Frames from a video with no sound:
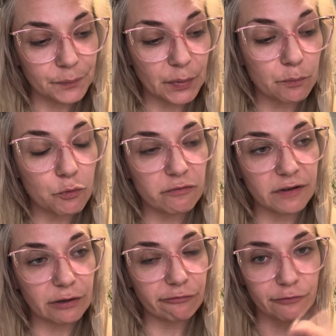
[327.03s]
but
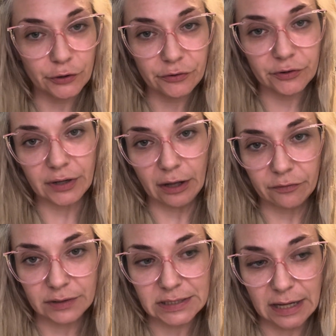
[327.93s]
moving further down
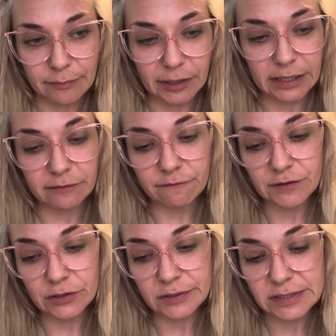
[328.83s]
the timeline, it
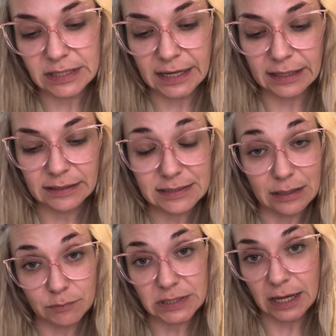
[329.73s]
feels like
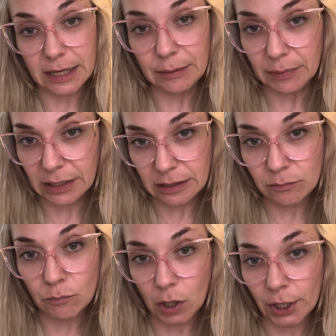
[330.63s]
sometime in
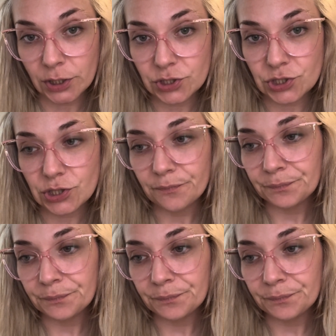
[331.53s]
March,